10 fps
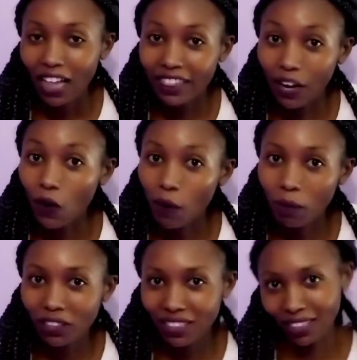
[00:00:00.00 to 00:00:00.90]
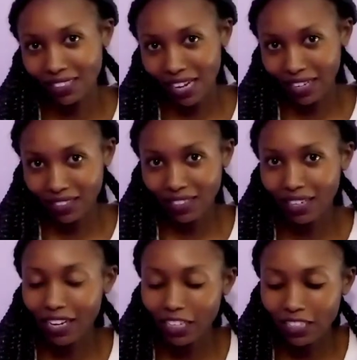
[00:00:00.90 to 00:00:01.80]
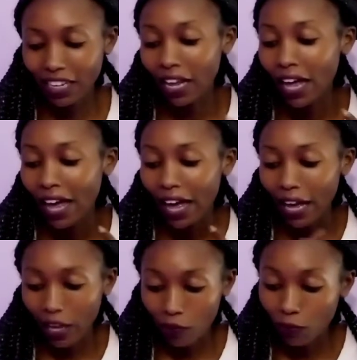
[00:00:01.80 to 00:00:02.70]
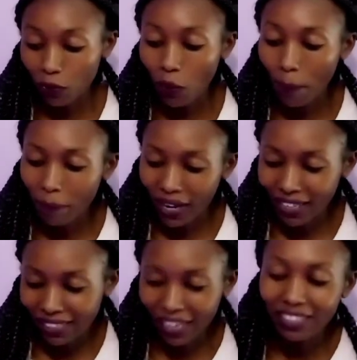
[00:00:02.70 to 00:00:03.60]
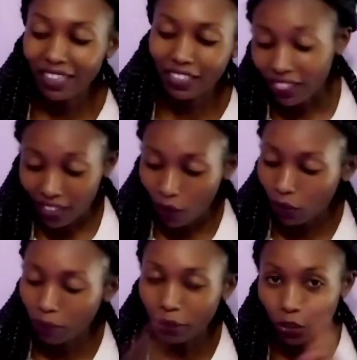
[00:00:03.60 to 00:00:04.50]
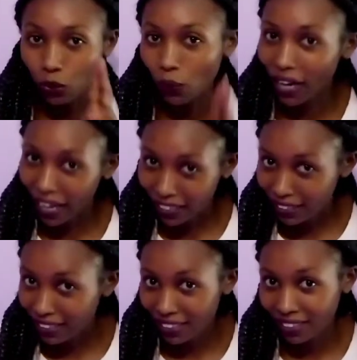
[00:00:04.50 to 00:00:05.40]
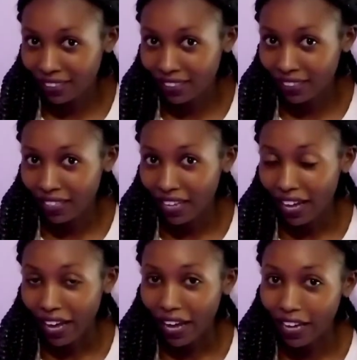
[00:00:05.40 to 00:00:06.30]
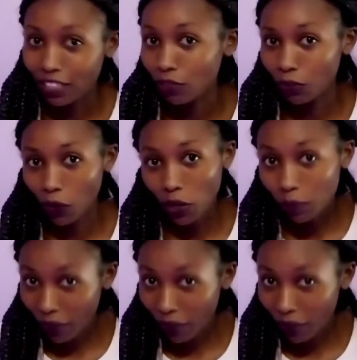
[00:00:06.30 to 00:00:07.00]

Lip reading: the hormones that are inside, and if you are pregnant, there will be 2 lines, and if you're not